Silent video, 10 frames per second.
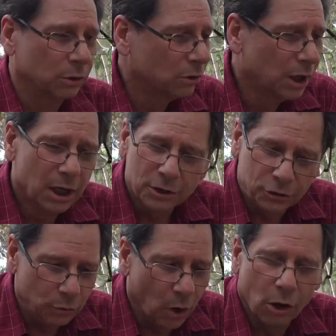You'll
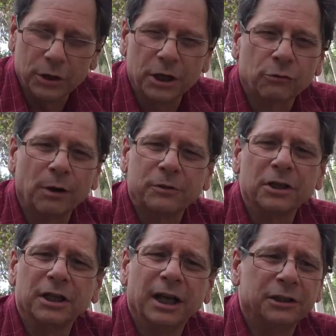do all the
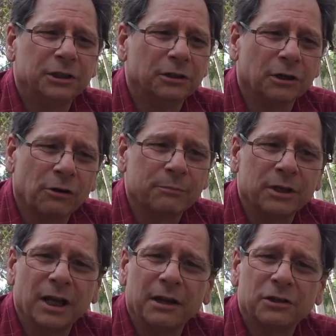encryption to get your
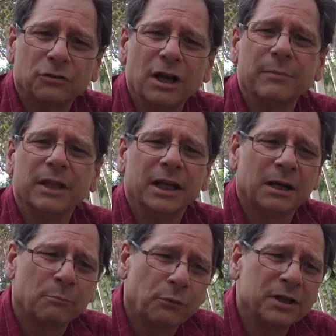encrypted data stream and then
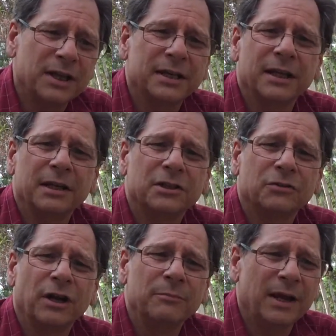compress that data
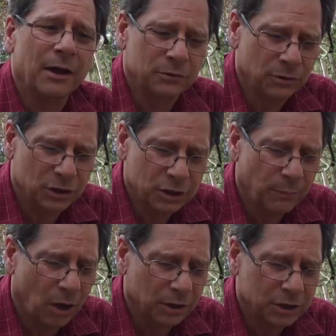stream down to the
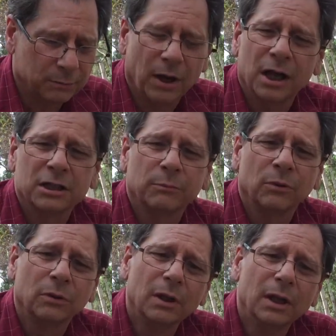smallest
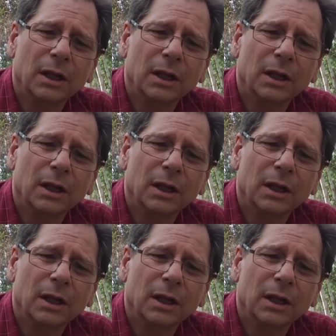possible